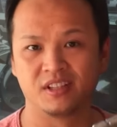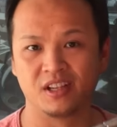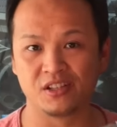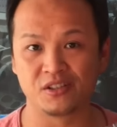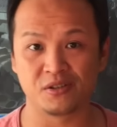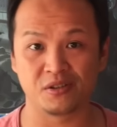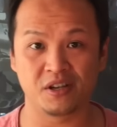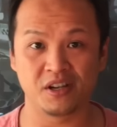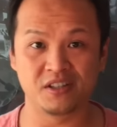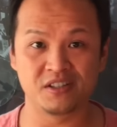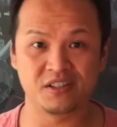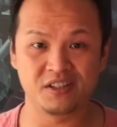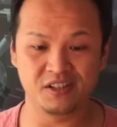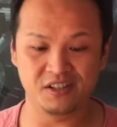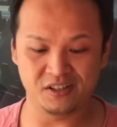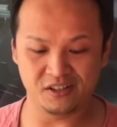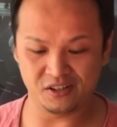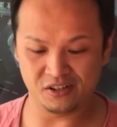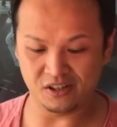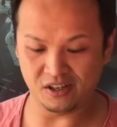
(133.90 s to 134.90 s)
As you can
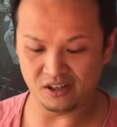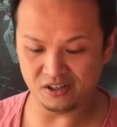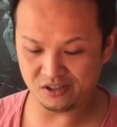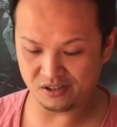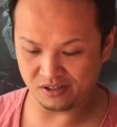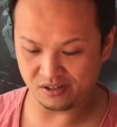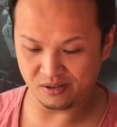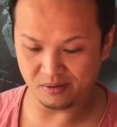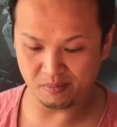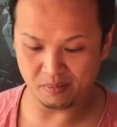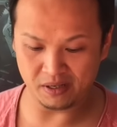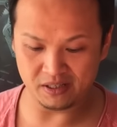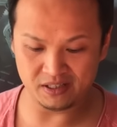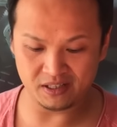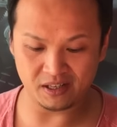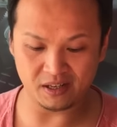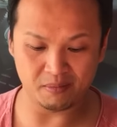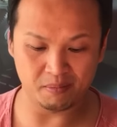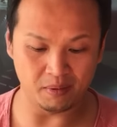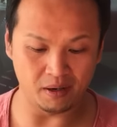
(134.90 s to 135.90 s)
see, the darts
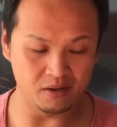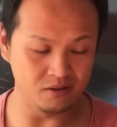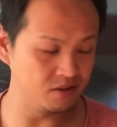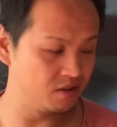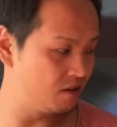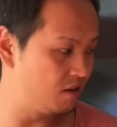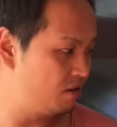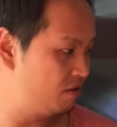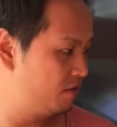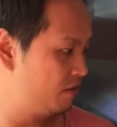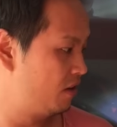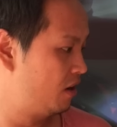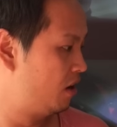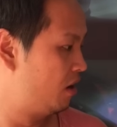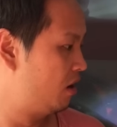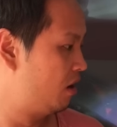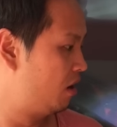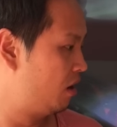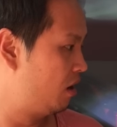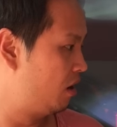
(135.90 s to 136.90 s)
basically bounce off
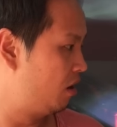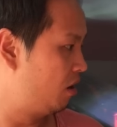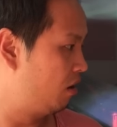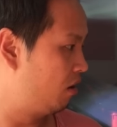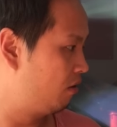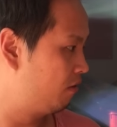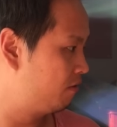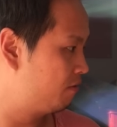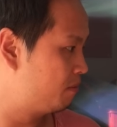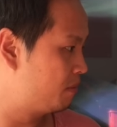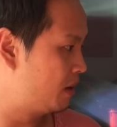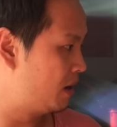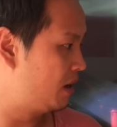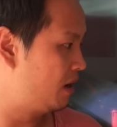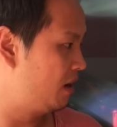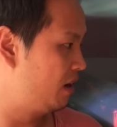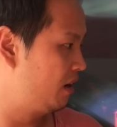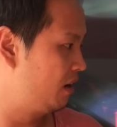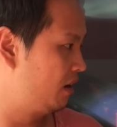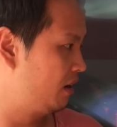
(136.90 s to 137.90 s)
of
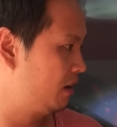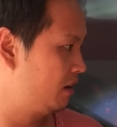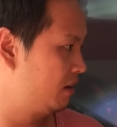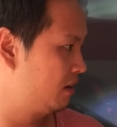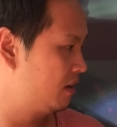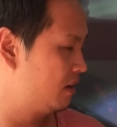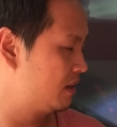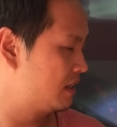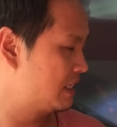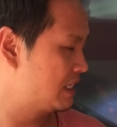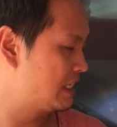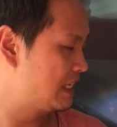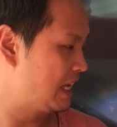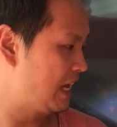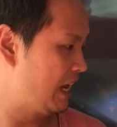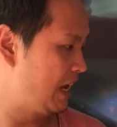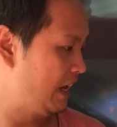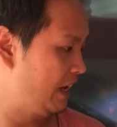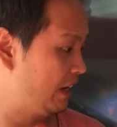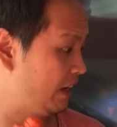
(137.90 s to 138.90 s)
my, let's
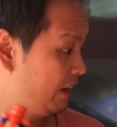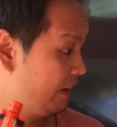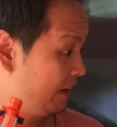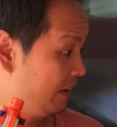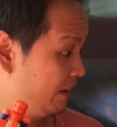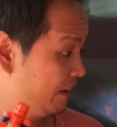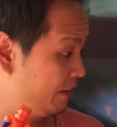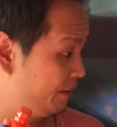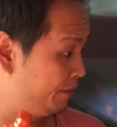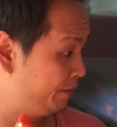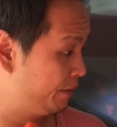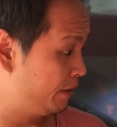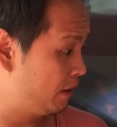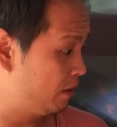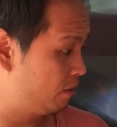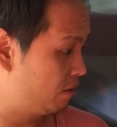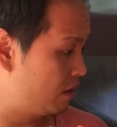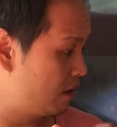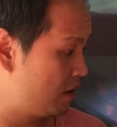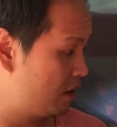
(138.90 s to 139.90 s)
say,
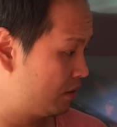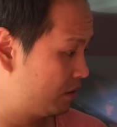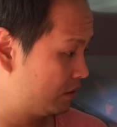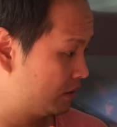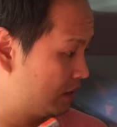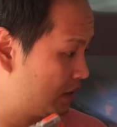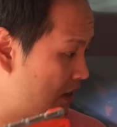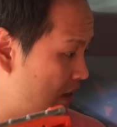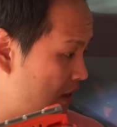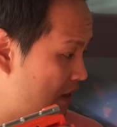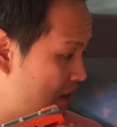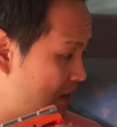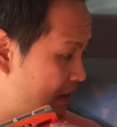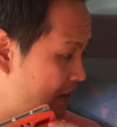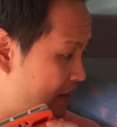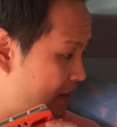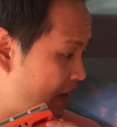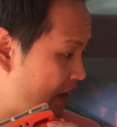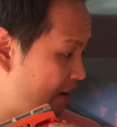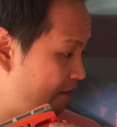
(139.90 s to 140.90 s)
around
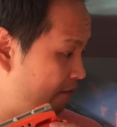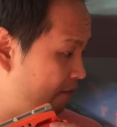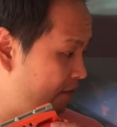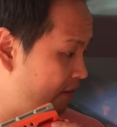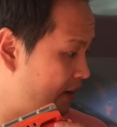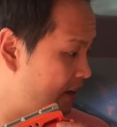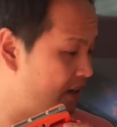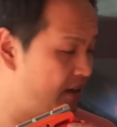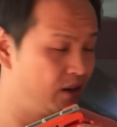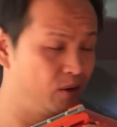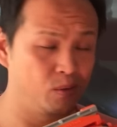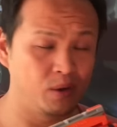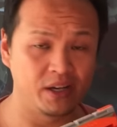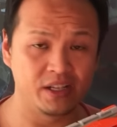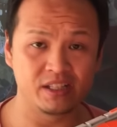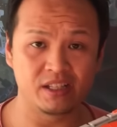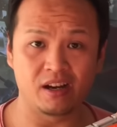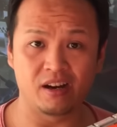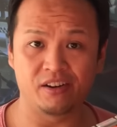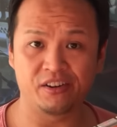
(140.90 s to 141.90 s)
10 feet
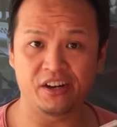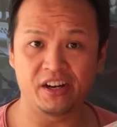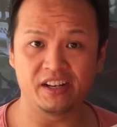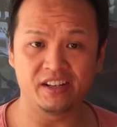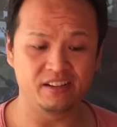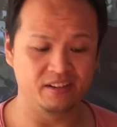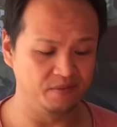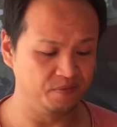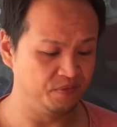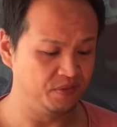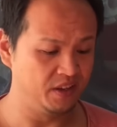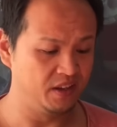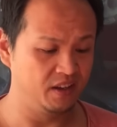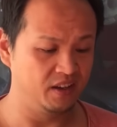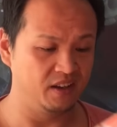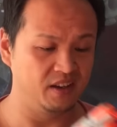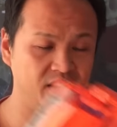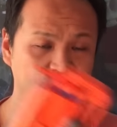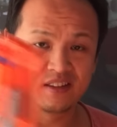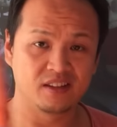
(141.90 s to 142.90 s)
away target,
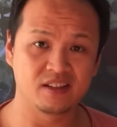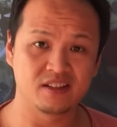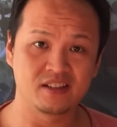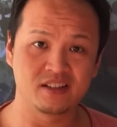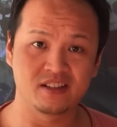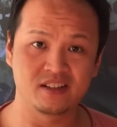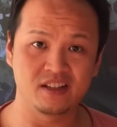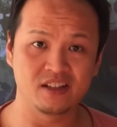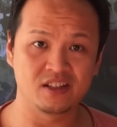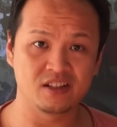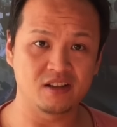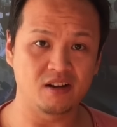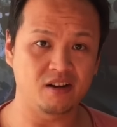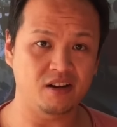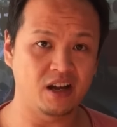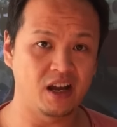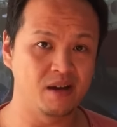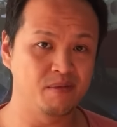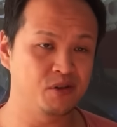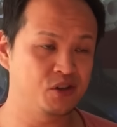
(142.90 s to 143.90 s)
and this is the
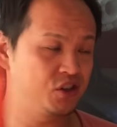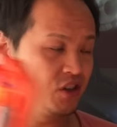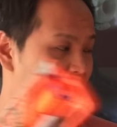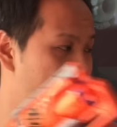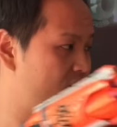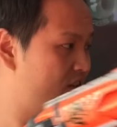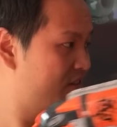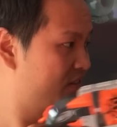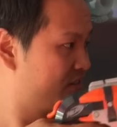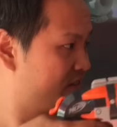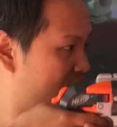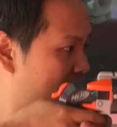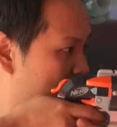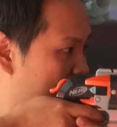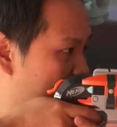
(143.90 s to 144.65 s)
stock Hammershot.